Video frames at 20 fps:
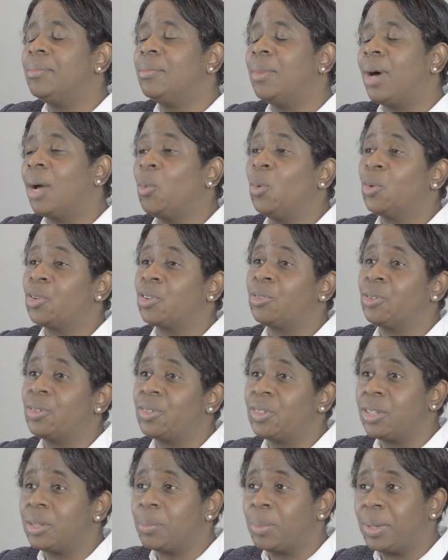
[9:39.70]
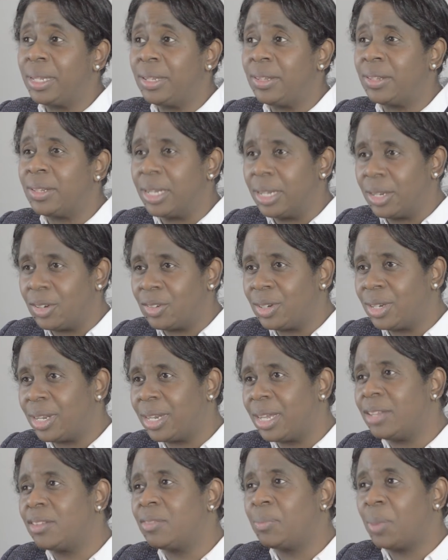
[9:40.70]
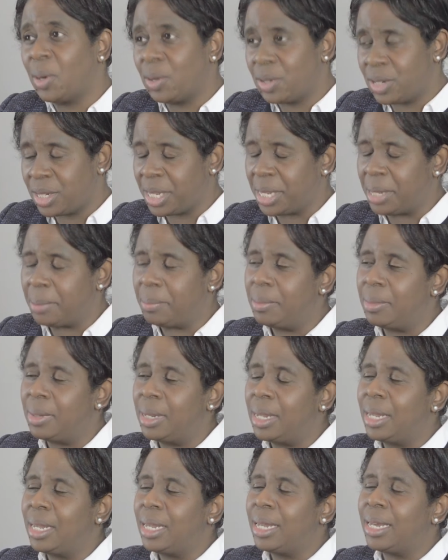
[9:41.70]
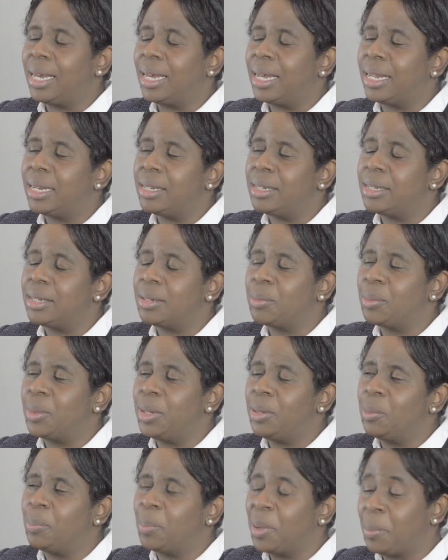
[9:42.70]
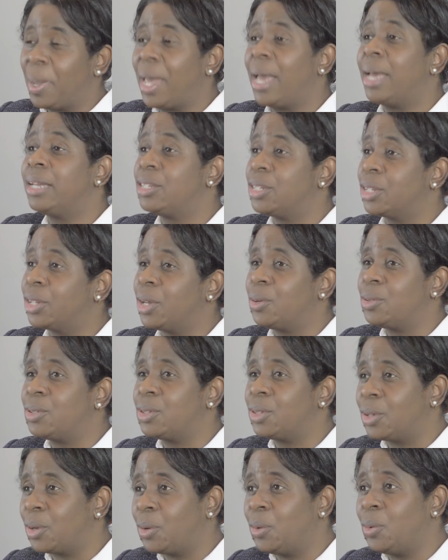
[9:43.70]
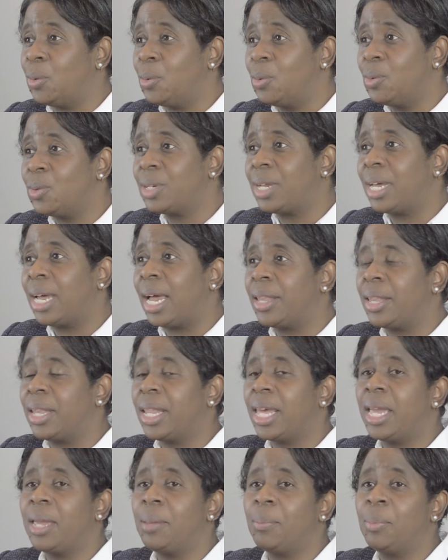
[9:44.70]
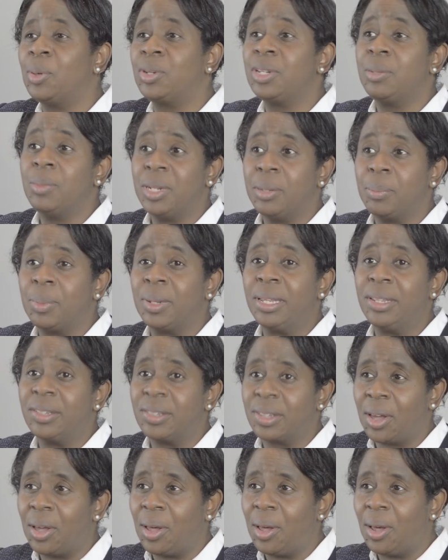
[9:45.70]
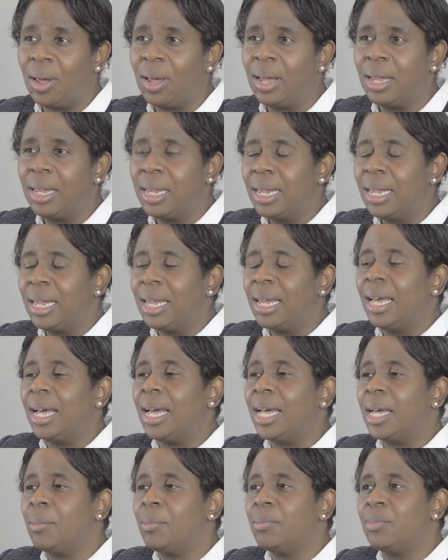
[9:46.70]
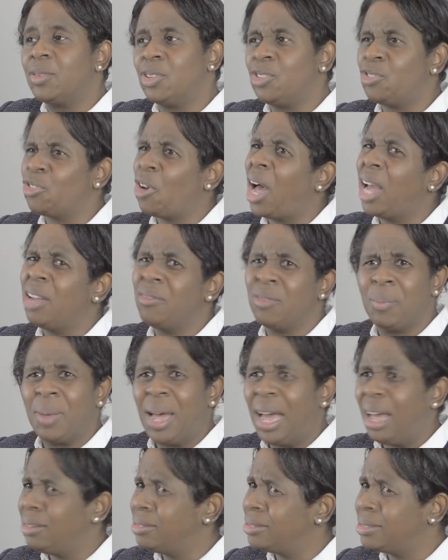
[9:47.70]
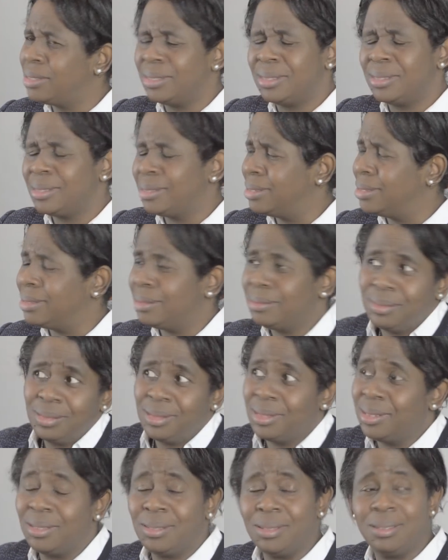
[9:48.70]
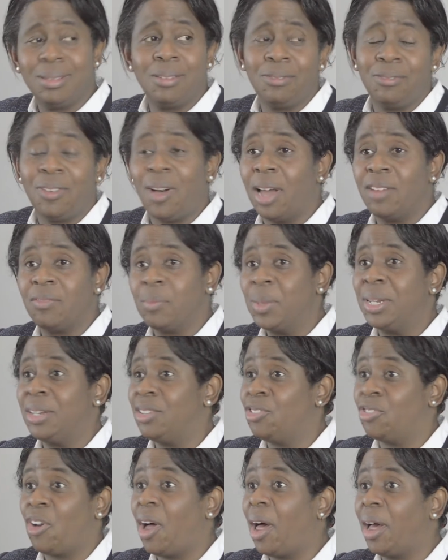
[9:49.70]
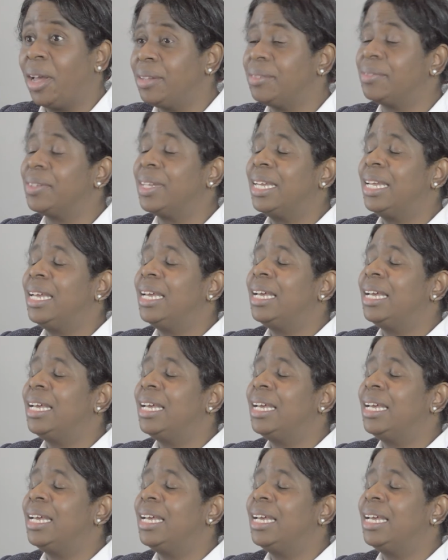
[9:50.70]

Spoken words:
I walked across to the police station, I spoke to him, and we prepared to go to the court, and they put him in a police car to drive about a 5-minute drive.